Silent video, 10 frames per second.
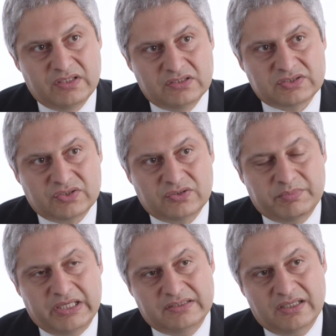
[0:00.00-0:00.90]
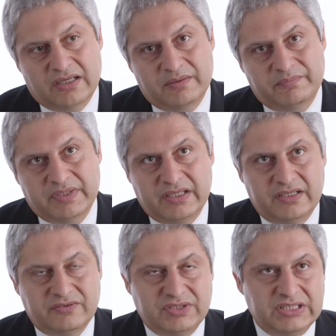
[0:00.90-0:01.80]
So by the time
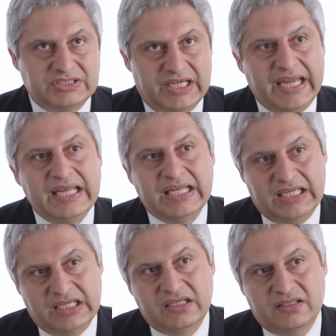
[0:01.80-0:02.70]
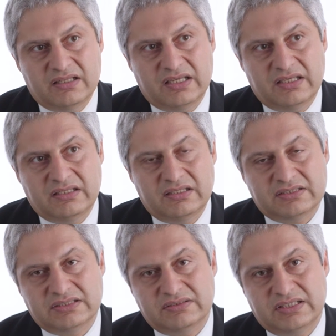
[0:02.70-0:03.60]
they reach 80, then
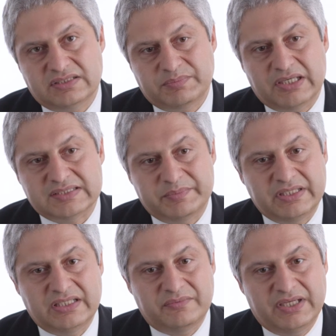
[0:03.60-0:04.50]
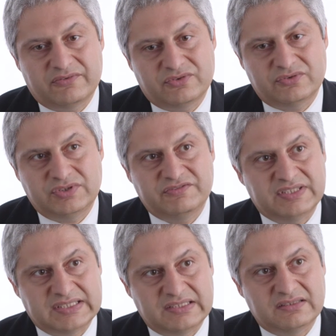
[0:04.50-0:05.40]
there's a possibility that we have to
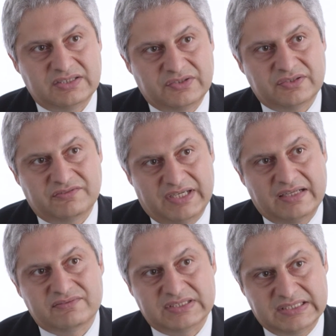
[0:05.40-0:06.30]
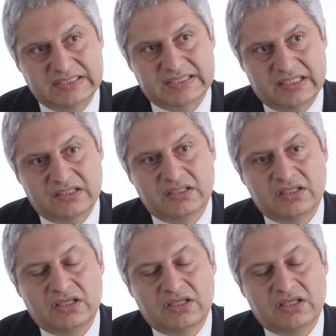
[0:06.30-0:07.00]
revisit, the valve disease there.